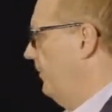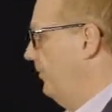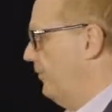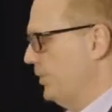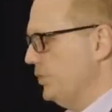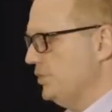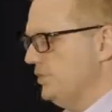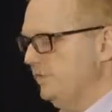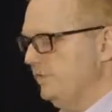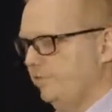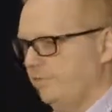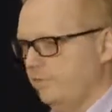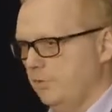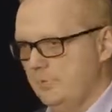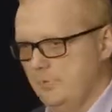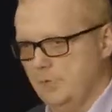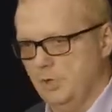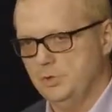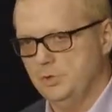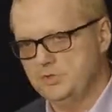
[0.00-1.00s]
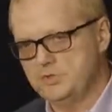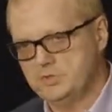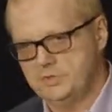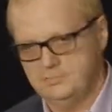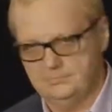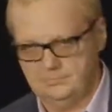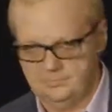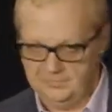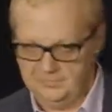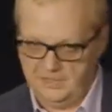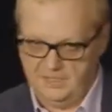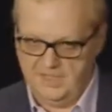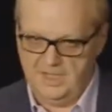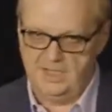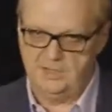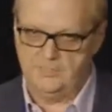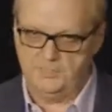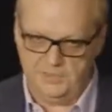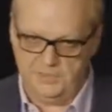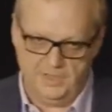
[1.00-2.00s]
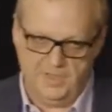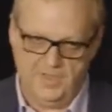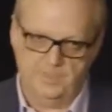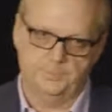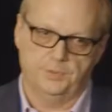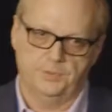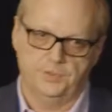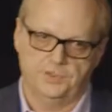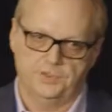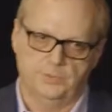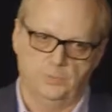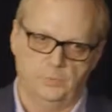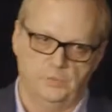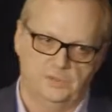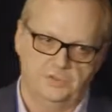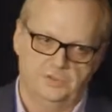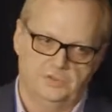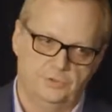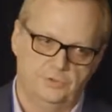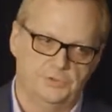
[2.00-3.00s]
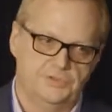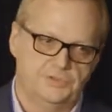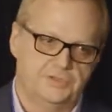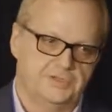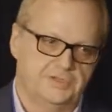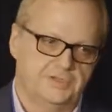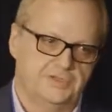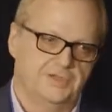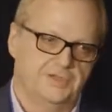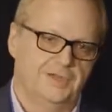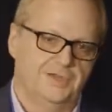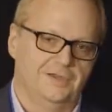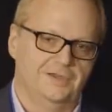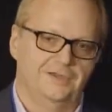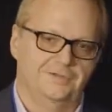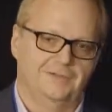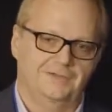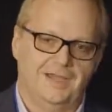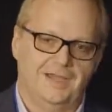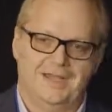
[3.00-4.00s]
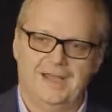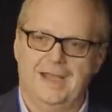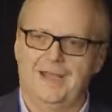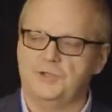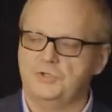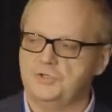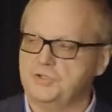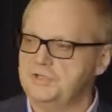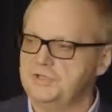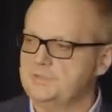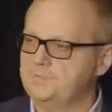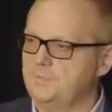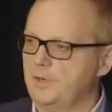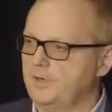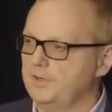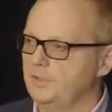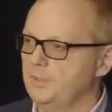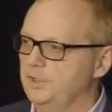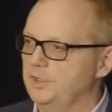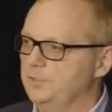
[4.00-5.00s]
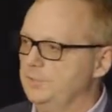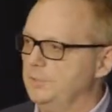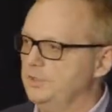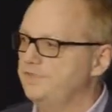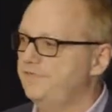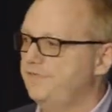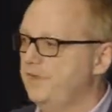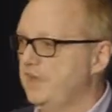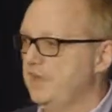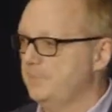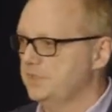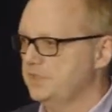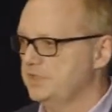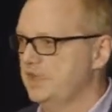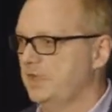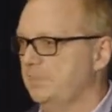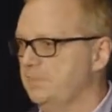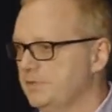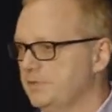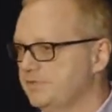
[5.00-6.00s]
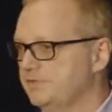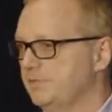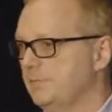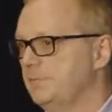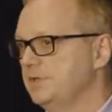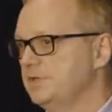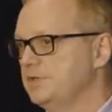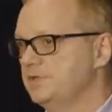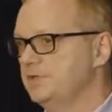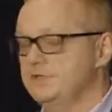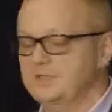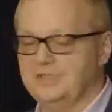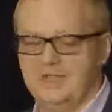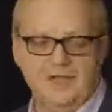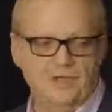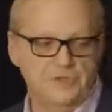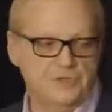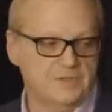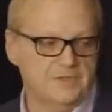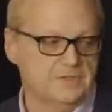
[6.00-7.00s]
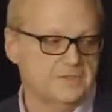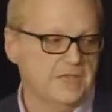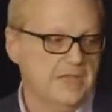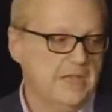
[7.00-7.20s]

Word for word: first and foremost, and any BI person will use this uh, analogy, it's probably one of the most famous statements from business intelligence